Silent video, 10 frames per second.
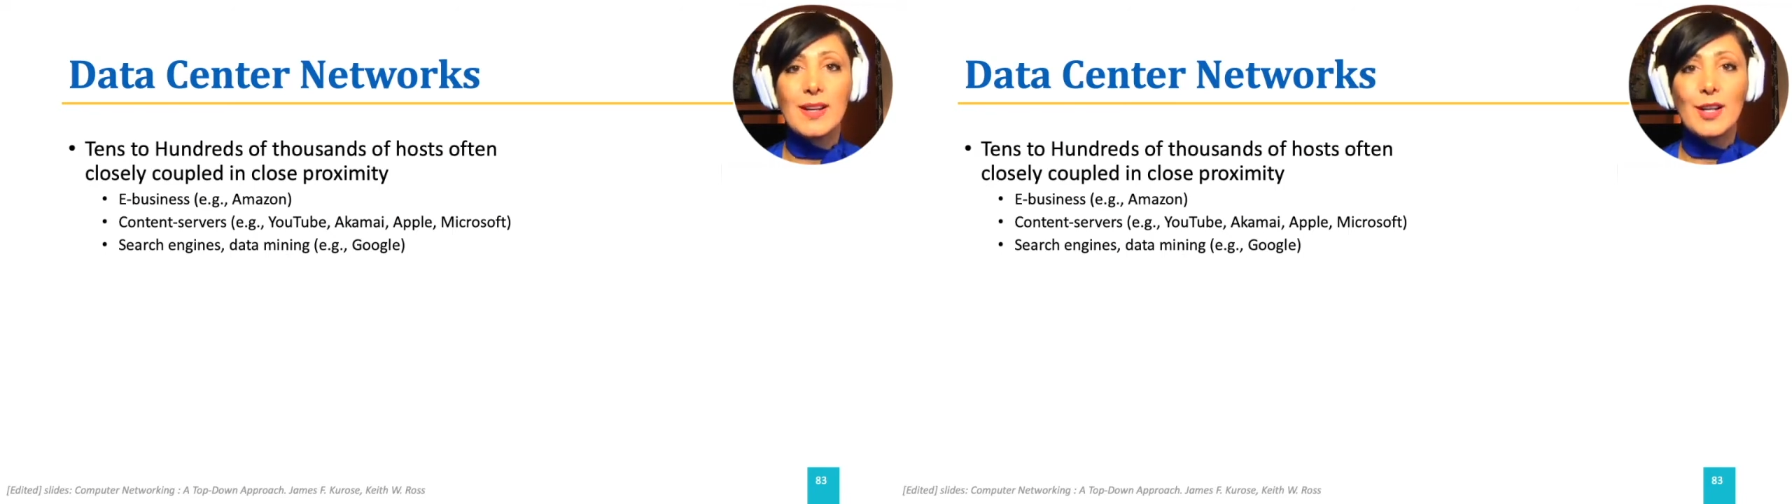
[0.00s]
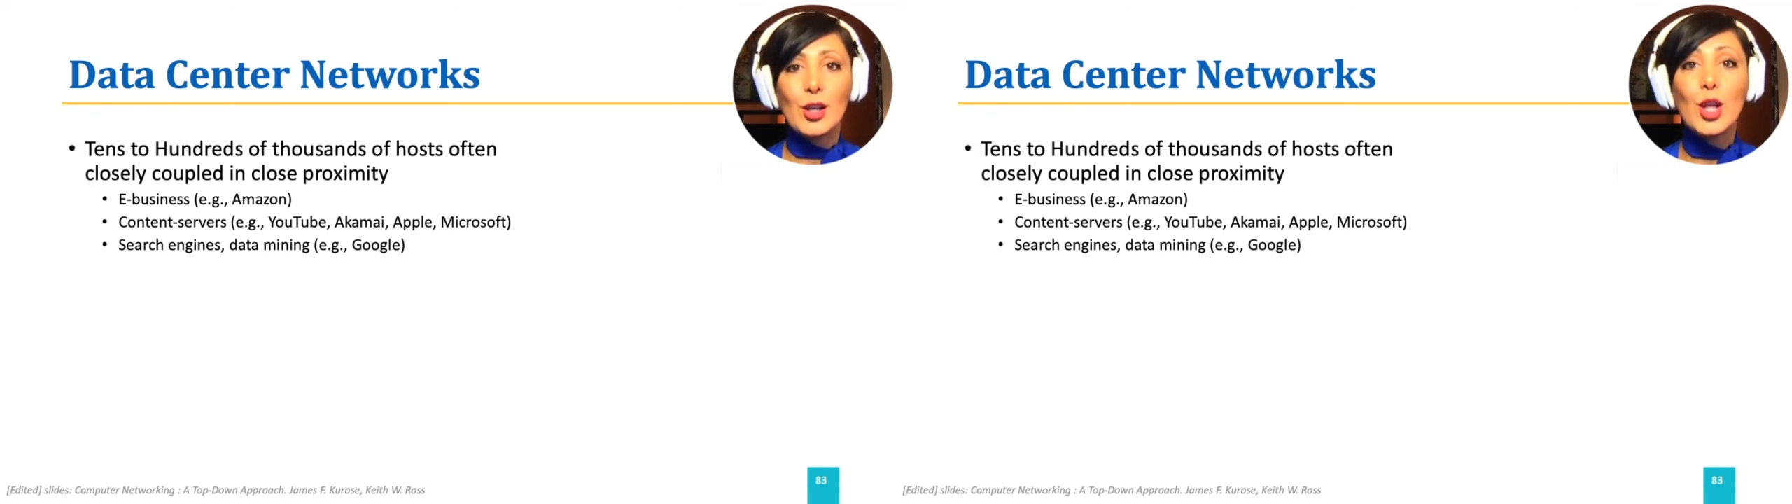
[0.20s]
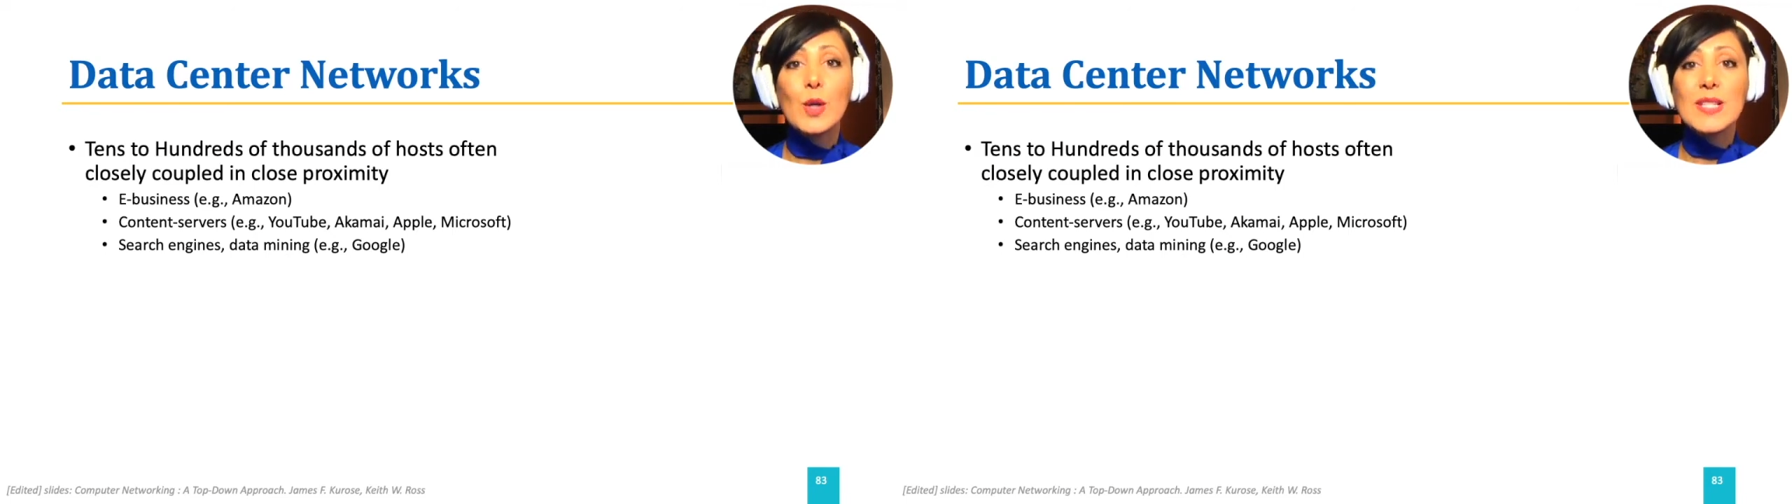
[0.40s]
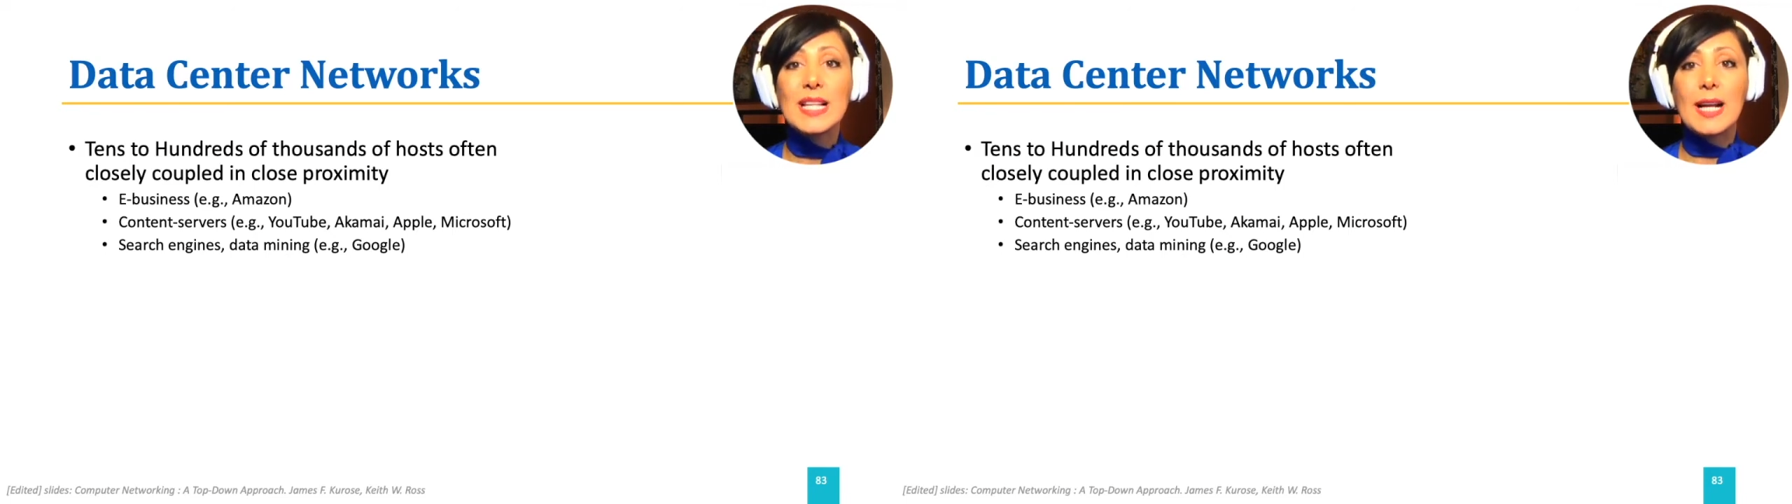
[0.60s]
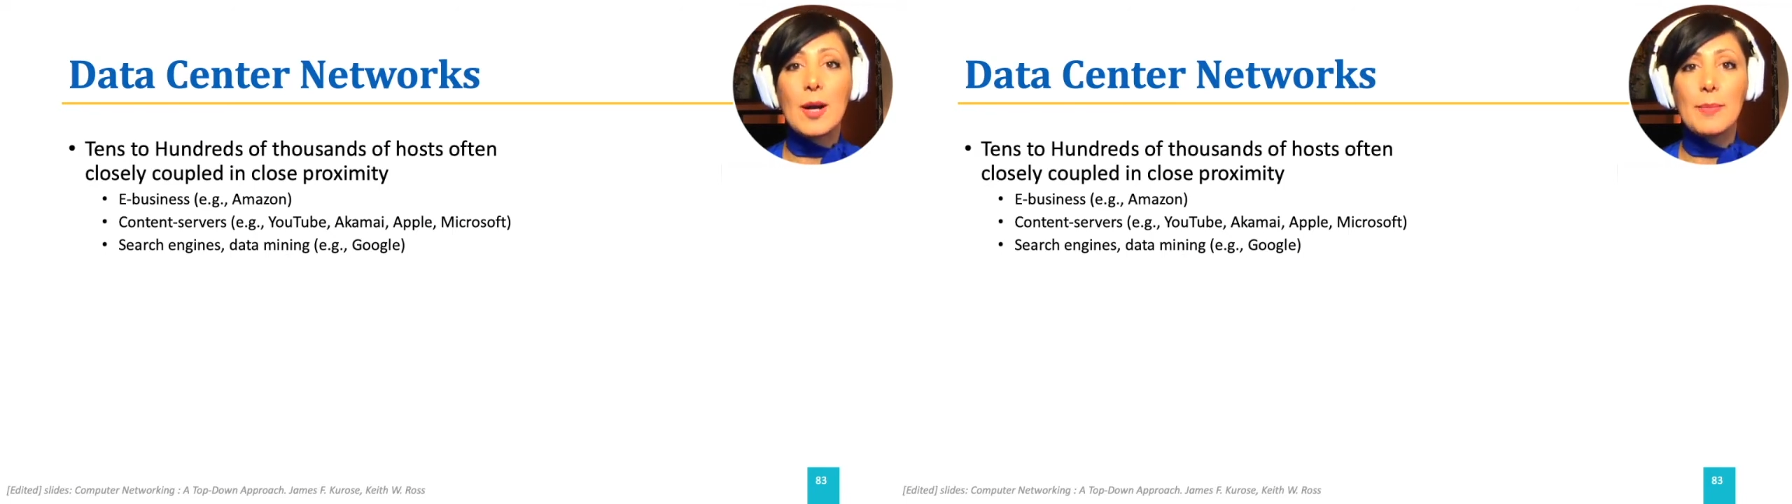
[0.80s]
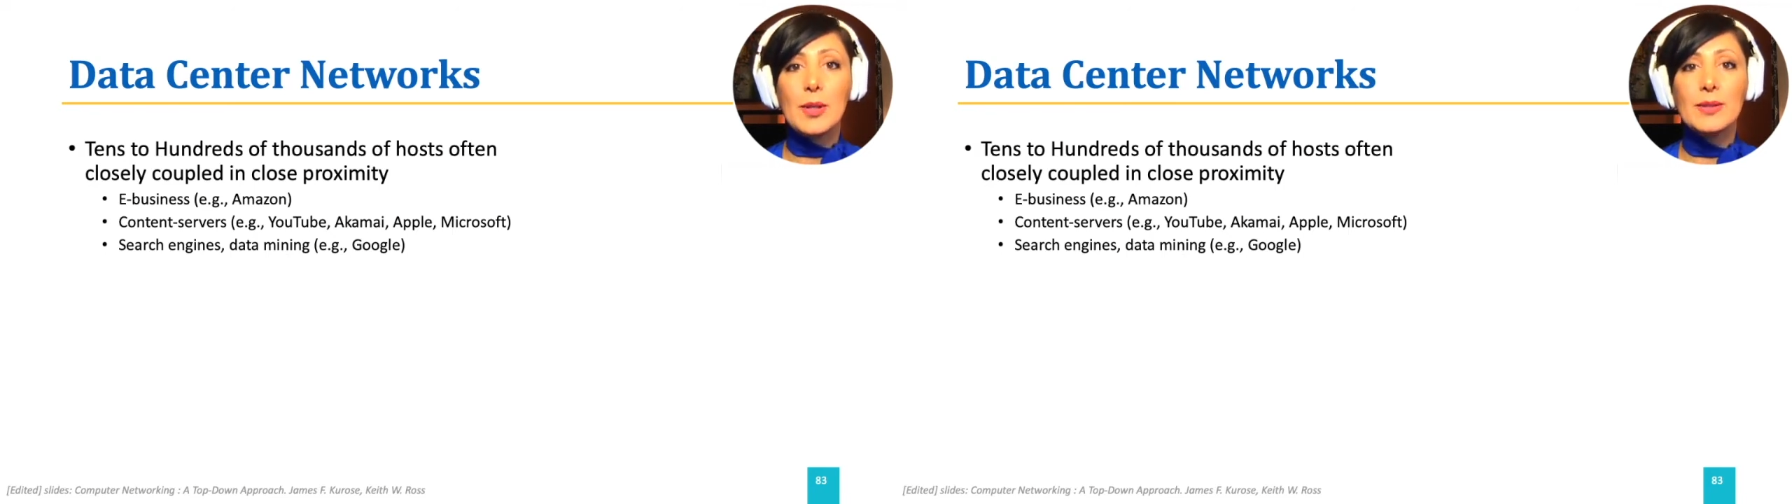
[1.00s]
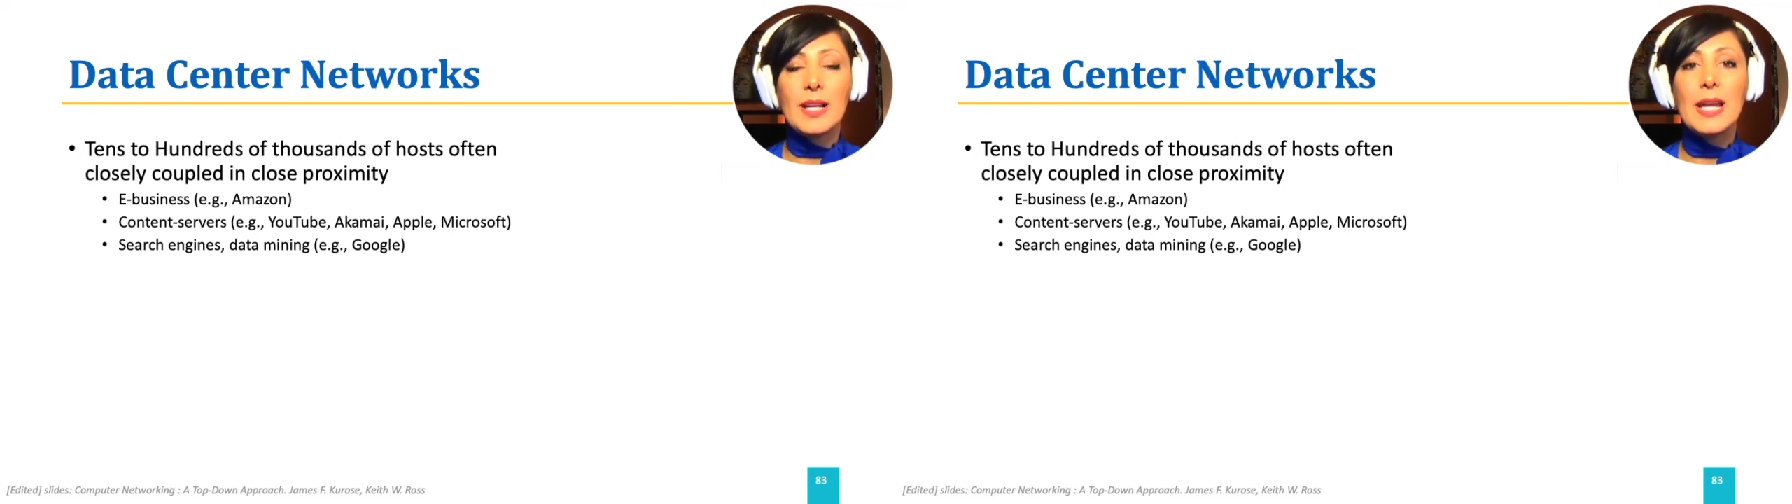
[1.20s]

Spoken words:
closely coupled